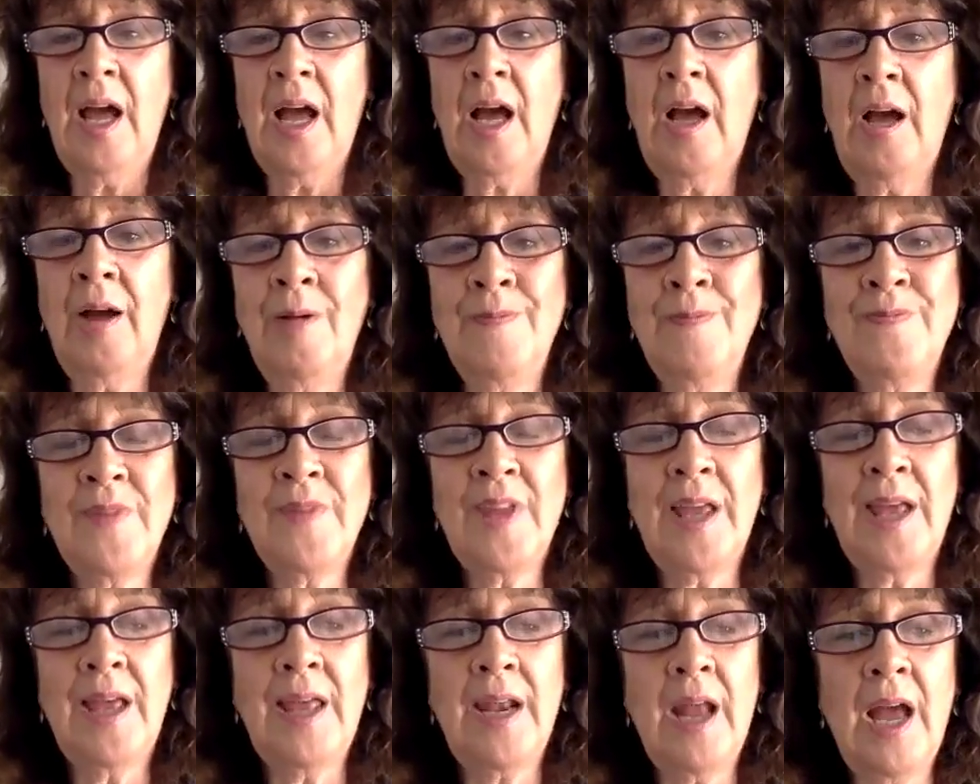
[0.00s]

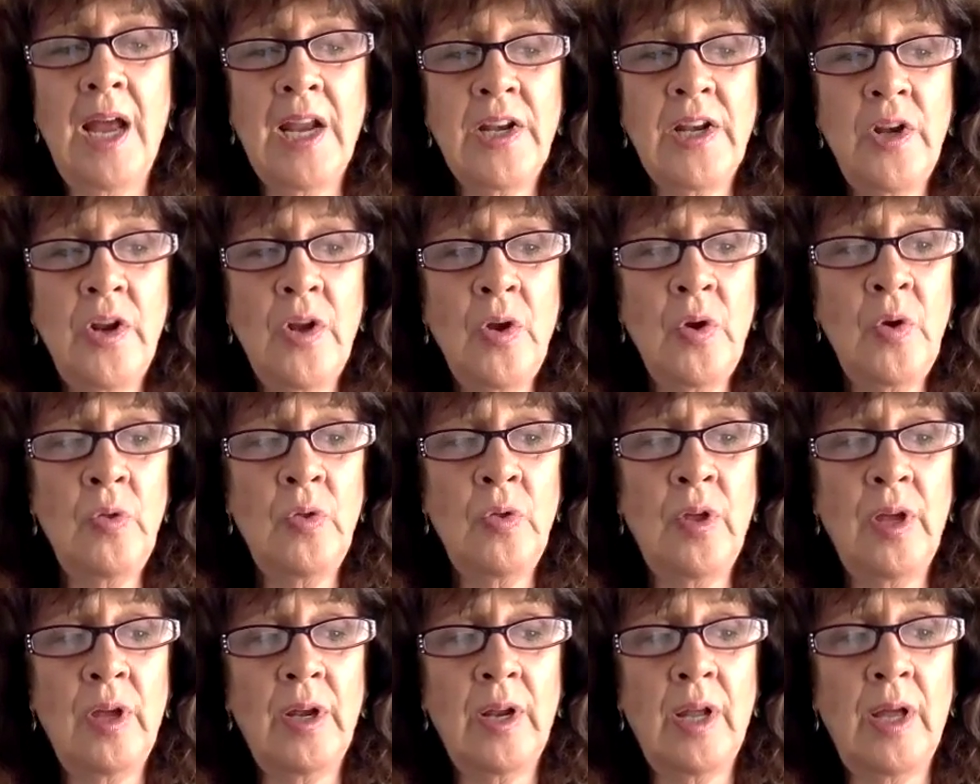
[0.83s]
And I know
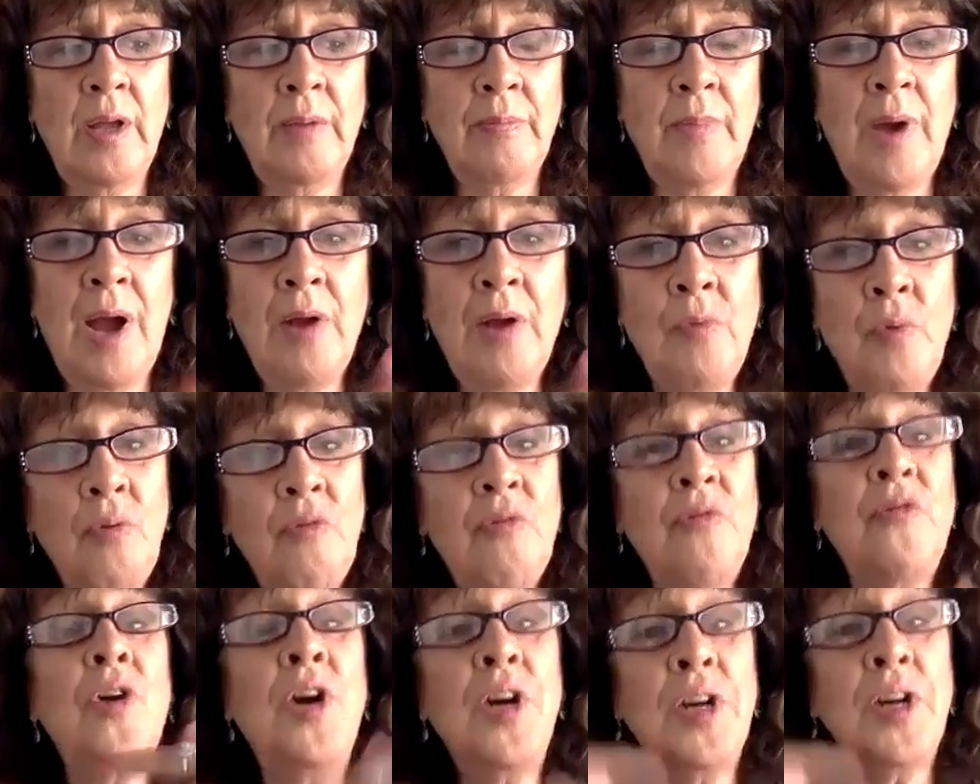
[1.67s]
that I
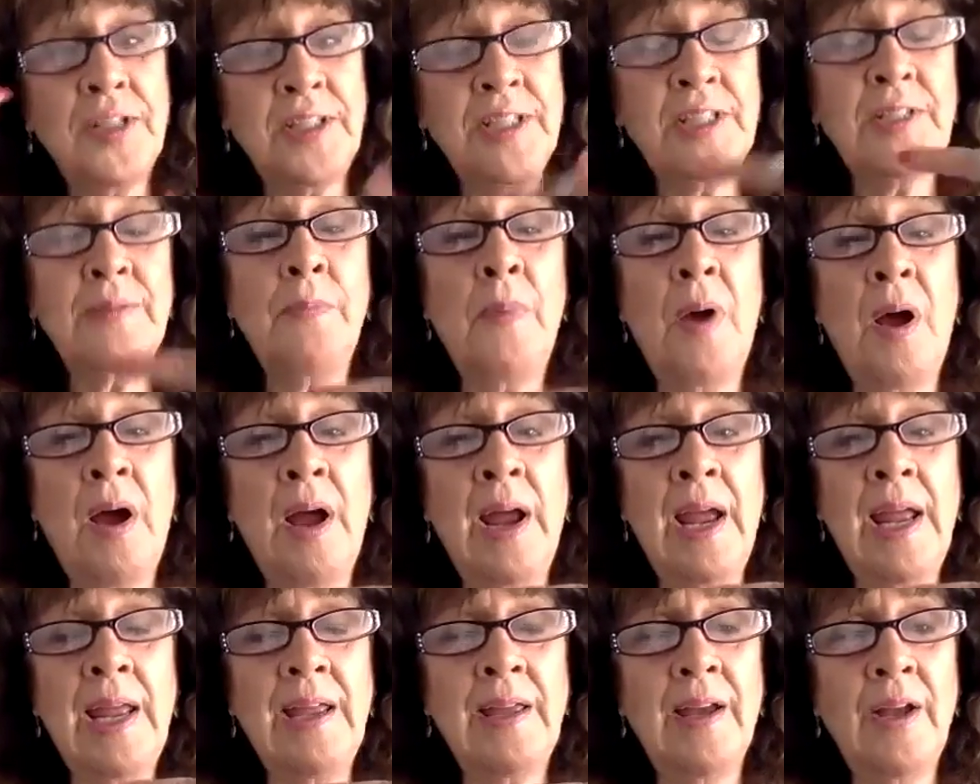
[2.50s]
reversed
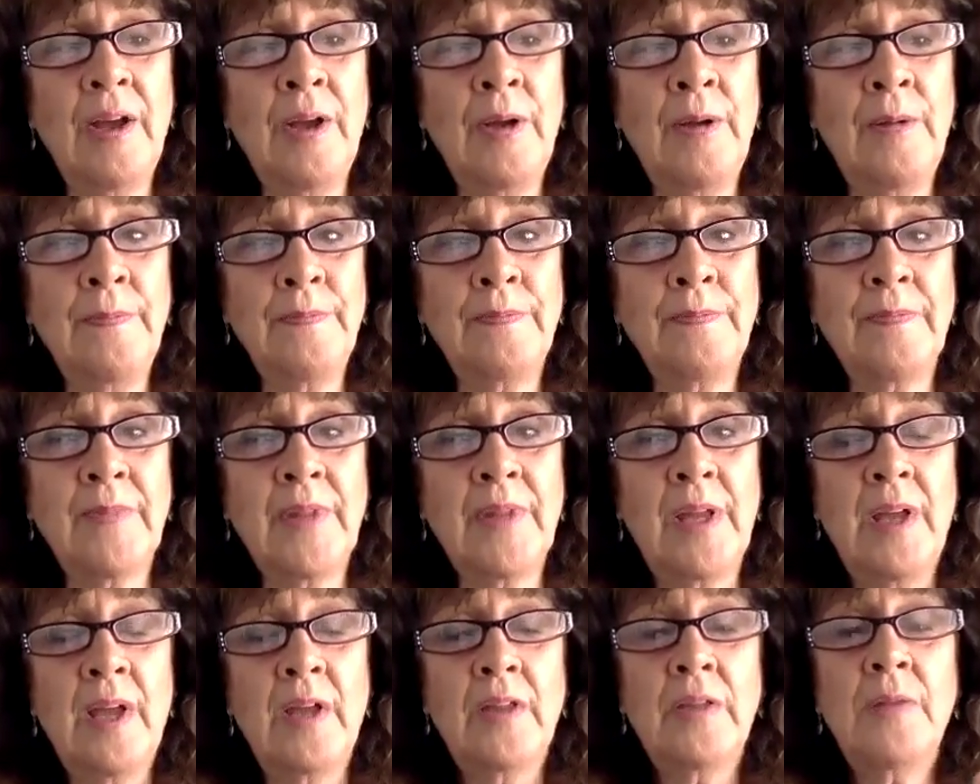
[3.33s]
my the
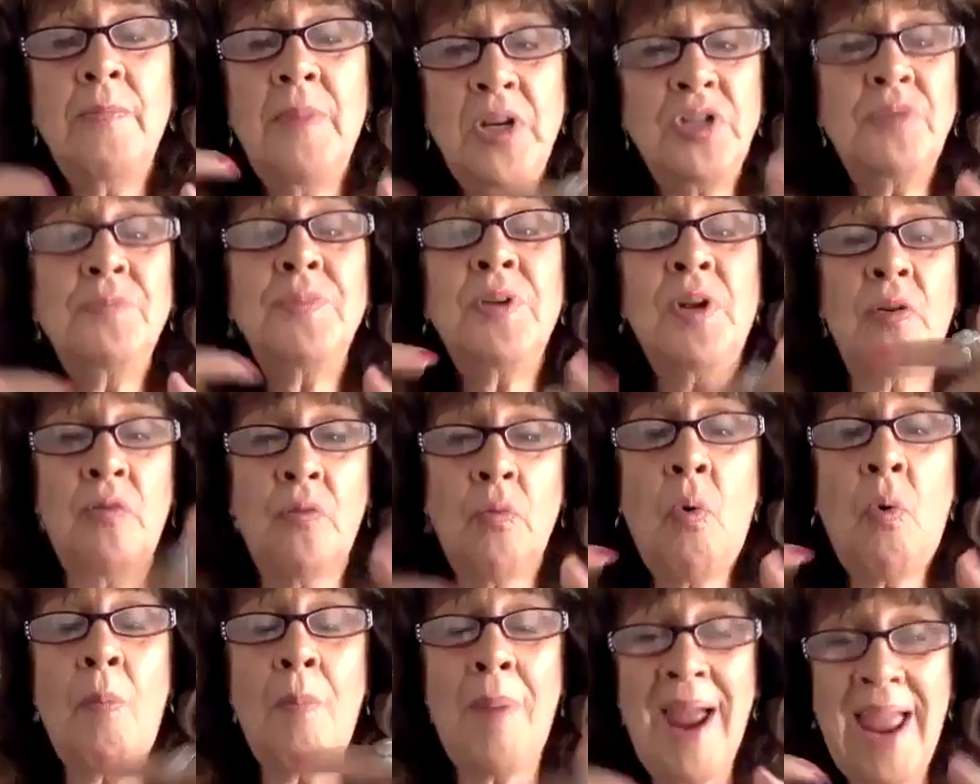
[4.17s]
measurement of
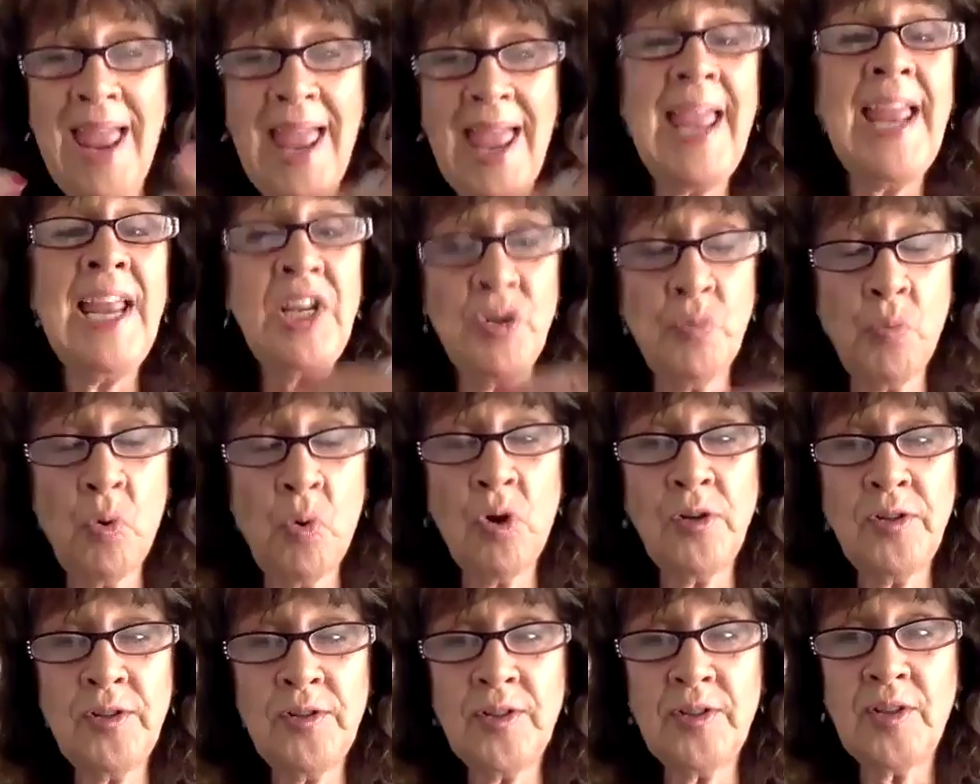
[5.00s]
what my age
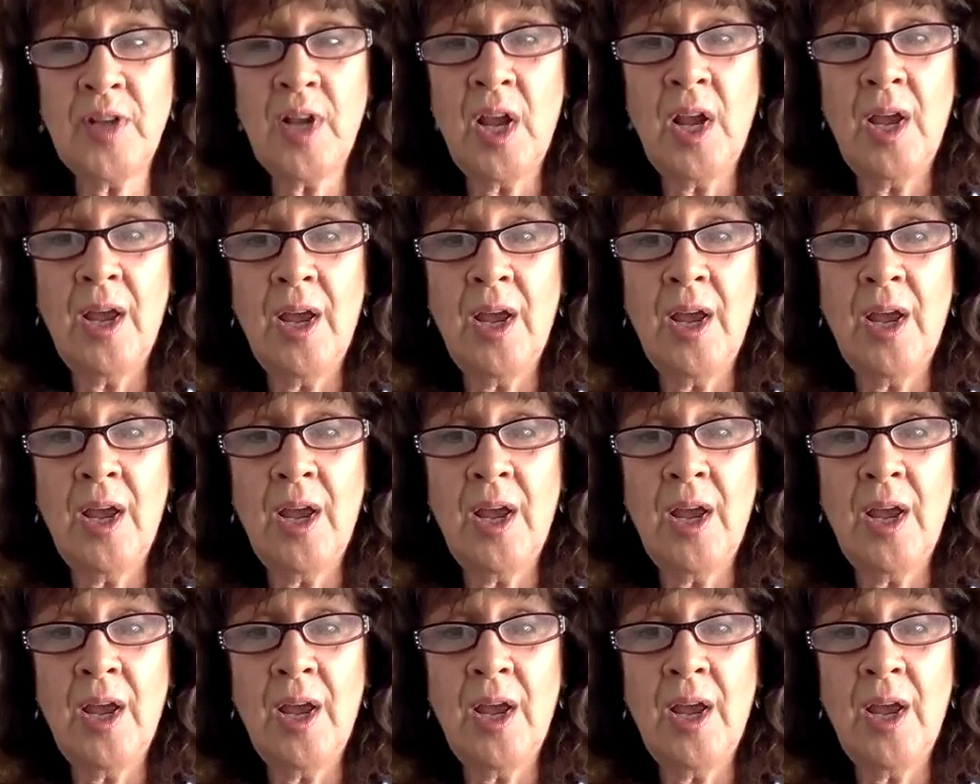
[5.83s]
was.